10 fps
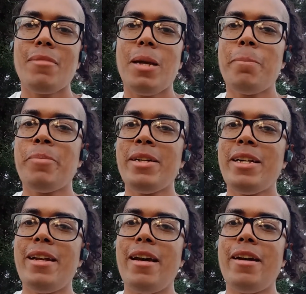
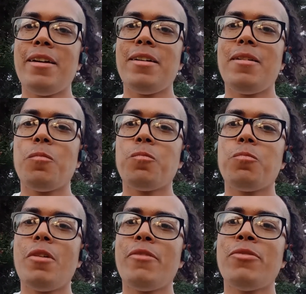But
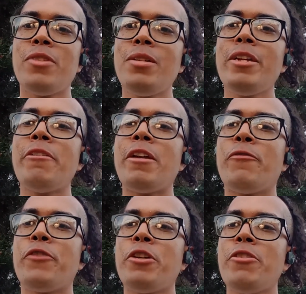what really
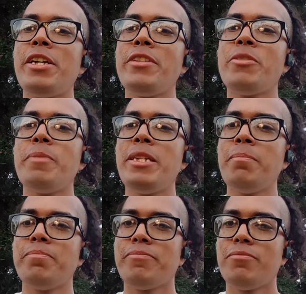infuriates me,
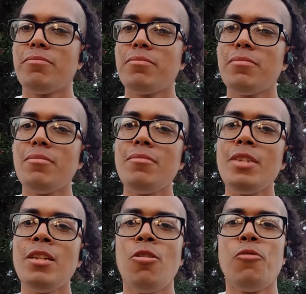
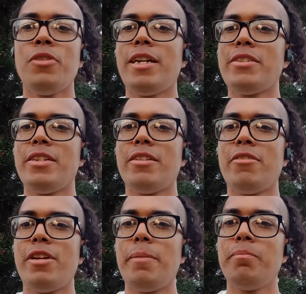hopefully I said that
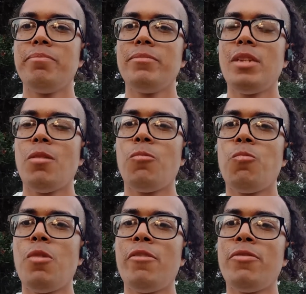right,
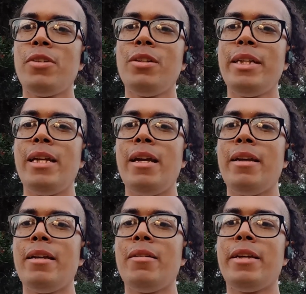what really
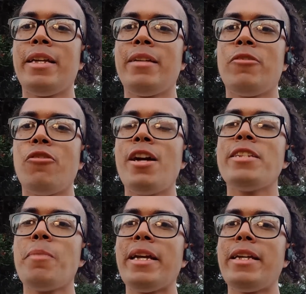grinds
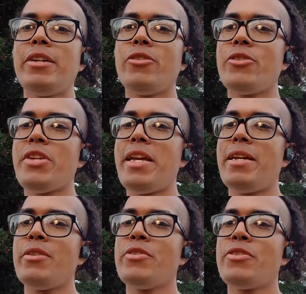my gears
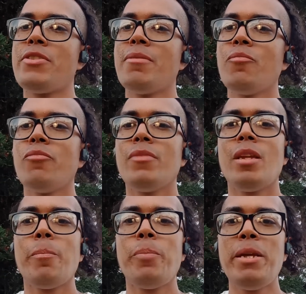is
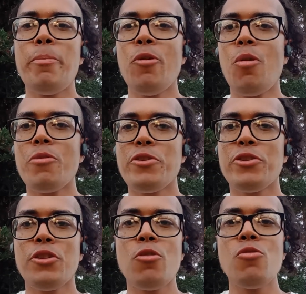people are
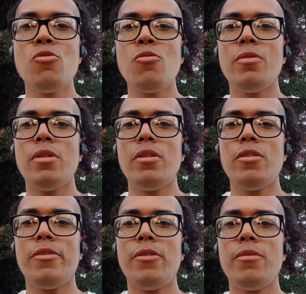so
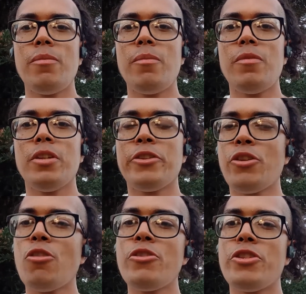
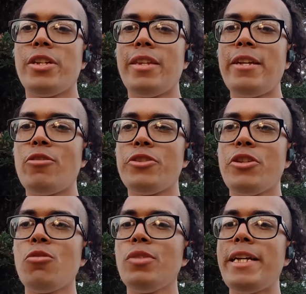lethargic, they are
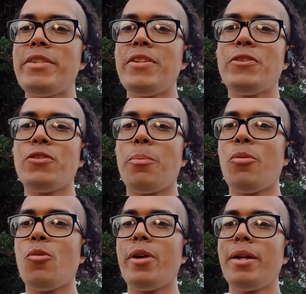so lazy to the
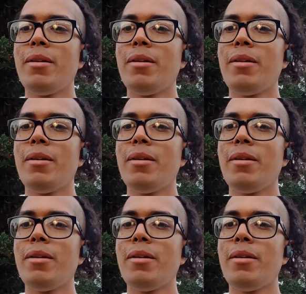point